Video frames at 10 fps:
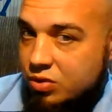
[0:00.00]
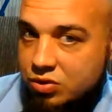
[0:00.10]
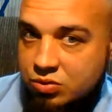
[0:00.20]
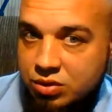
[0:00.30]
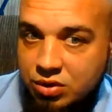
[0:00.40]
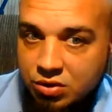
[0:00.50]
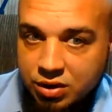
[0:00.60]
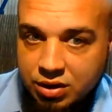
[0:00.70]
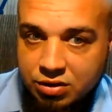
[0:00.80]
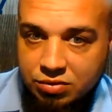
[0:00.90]
in which we are
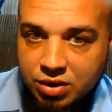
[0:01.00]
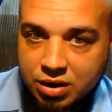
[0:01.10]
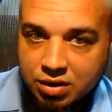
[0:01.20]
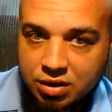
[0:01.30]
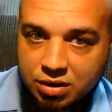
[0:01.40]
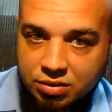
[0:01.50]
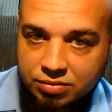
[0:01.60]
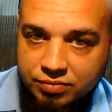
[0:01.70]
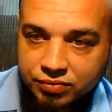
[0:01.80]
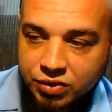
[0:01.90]
in right now.
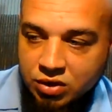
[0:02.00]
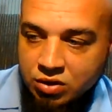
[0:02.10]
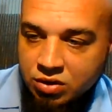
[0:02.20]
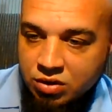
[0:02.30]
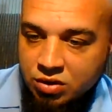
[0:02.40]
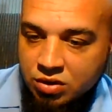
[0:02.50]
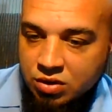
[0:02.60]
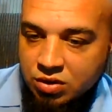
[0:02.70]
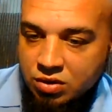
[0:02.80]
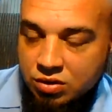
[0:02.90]

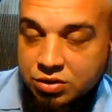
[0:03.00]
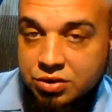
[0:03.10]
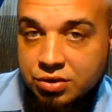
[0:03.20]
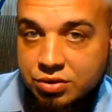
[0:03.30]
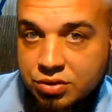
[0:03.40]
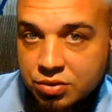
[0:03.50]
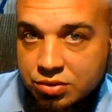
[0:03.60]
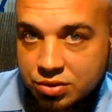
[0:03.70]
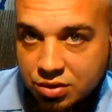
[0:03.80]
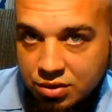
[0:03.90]
The church
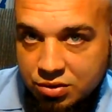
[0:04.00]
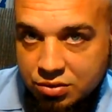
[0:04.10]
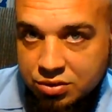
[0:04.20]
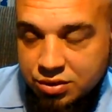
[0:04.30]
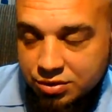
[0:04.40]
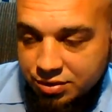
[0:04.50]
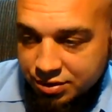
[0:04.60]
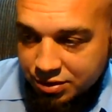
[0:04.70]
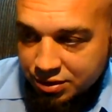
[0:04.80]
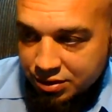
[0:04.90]
doors are closed.
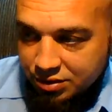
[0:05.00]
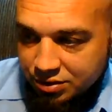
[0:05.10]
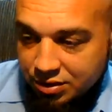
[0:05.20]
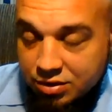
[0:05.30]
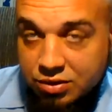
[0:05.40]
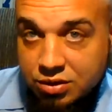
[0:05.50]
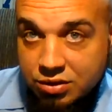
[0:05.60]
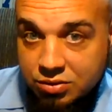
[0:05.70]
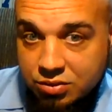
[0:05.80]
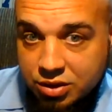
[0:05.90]
Consider this in the
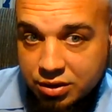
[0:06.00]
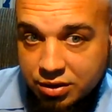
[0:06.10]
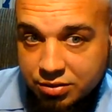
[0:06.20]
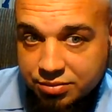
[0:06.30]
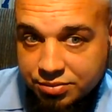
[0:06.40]
season we're in.